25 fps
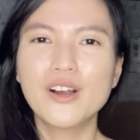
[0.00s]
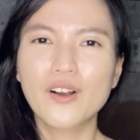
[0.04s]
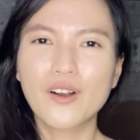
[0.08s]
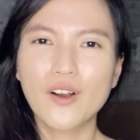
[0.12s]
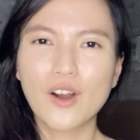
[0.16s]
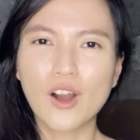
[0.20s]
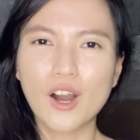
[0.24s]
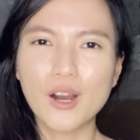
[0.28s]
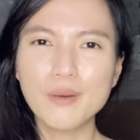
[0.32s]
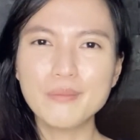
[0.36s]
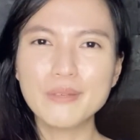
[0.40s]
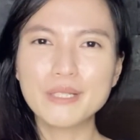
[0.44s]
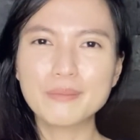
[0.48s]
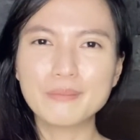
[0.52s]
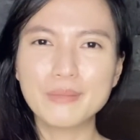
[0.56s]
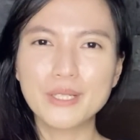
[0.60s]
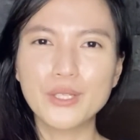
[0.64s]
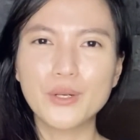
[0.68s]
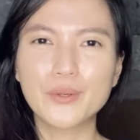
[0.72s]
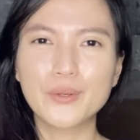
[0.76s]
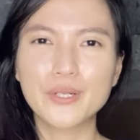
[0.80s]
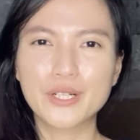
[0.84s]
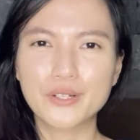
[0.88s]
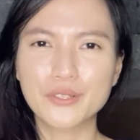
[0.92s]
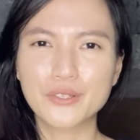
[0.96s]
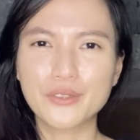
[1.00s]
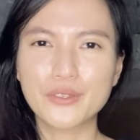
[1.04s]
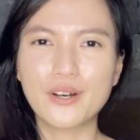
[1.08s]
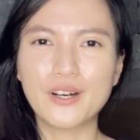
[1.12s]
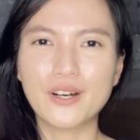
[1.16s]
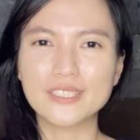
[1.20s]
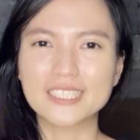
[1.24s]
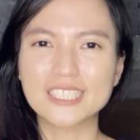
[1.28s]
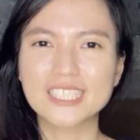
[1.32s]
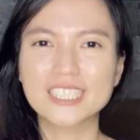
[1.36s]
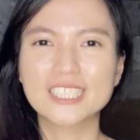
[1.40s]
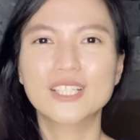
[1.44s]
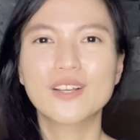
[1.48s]
Comment below your
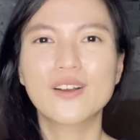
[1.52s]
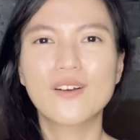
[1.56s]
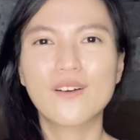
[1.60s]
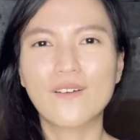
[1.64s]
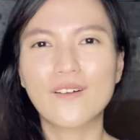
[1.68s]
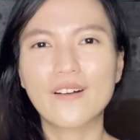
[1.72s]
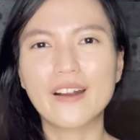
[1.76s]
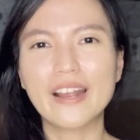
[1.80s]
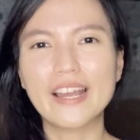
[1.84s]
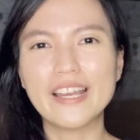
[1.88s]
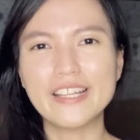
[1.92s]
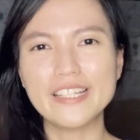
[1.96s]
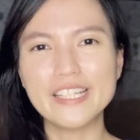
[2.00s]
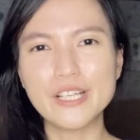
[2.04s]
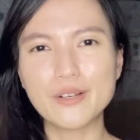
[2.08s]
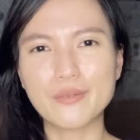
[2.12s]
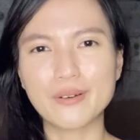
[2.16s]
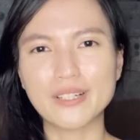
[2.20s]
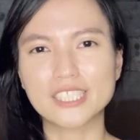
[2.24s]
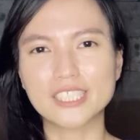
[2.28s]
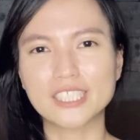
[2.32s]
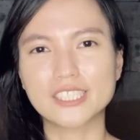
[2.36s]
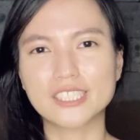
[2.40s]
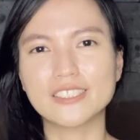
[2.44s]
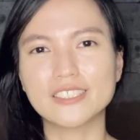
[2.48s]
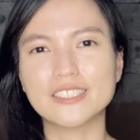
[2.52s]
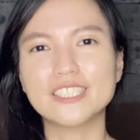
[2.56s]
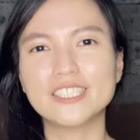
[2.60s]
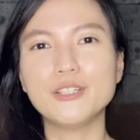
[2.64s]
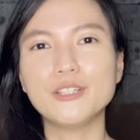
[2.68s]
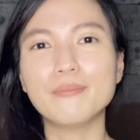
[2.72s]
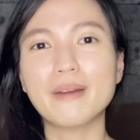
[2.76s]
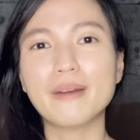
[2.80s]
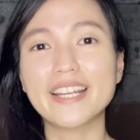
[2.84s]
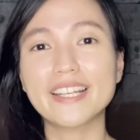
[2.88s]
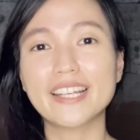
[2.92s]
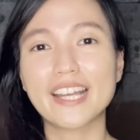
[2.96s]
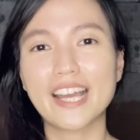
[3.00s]
thoughts or any questions you
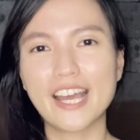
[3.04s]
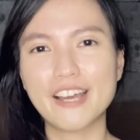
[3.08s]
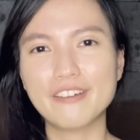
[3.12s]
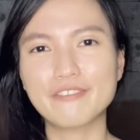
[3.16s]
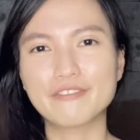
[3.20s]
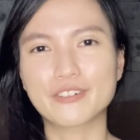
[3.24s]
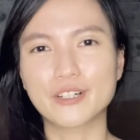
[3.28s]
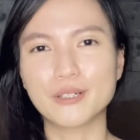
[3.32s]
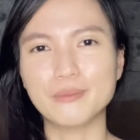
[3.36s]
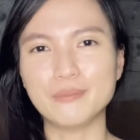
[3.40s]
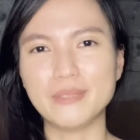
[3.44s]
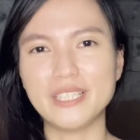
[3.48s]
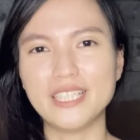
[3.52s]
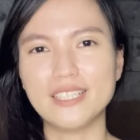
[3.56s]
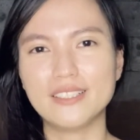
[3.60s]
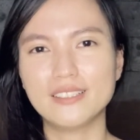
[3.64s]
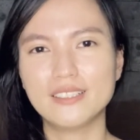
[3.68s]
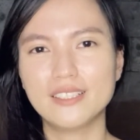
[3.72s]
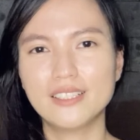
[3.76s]
might have for me.